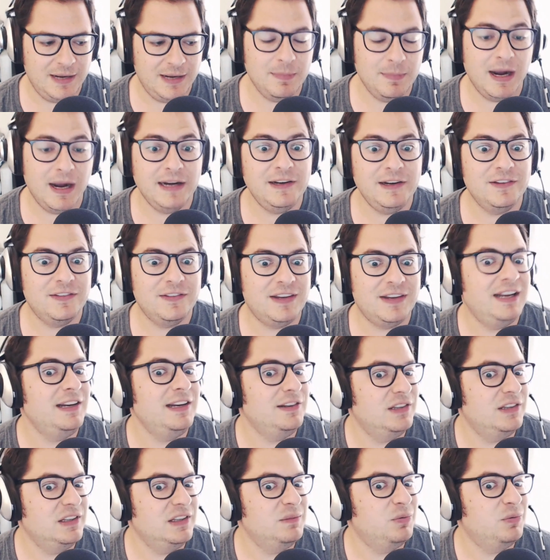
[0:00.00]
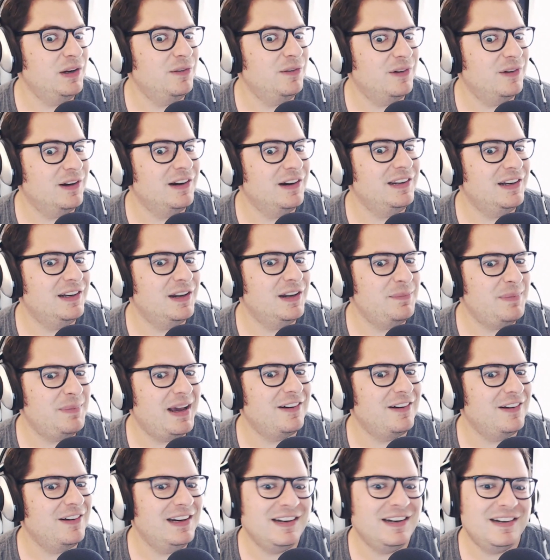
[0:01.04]
And mine is getting to the point where you know the
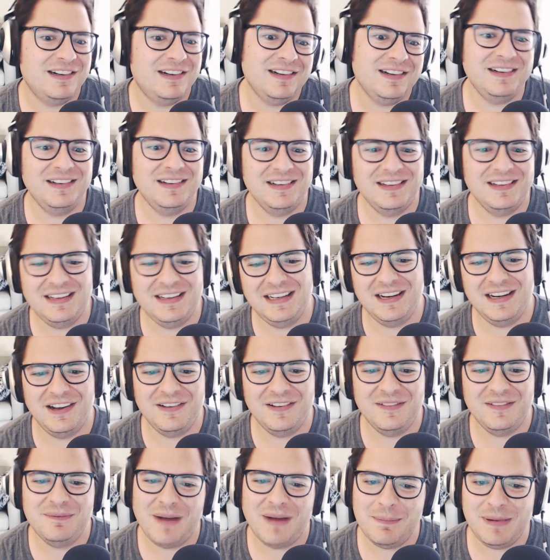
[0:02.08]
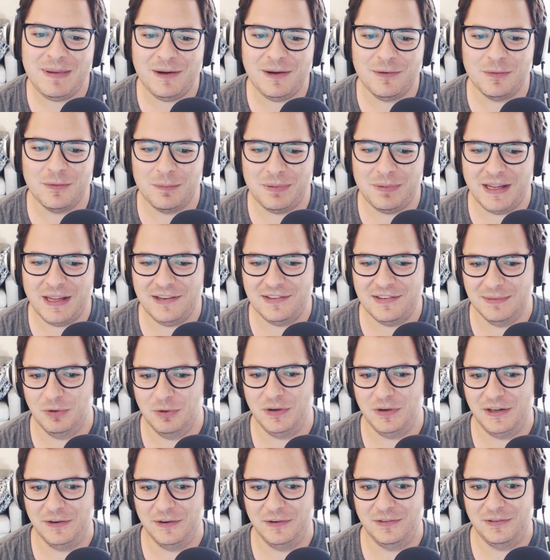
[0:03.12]
battery uh, you know might be
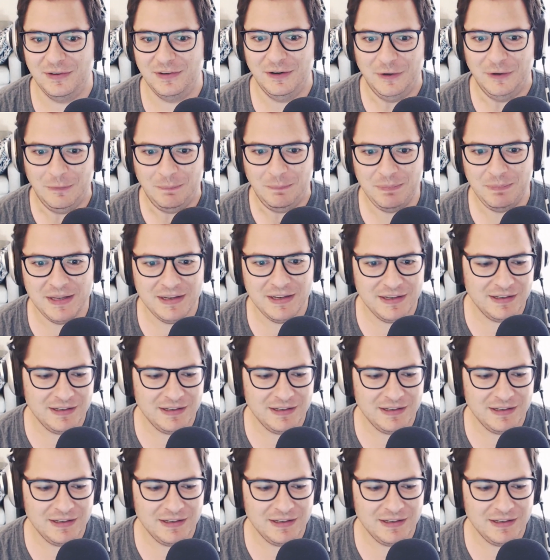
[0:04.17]
replaceable here soon.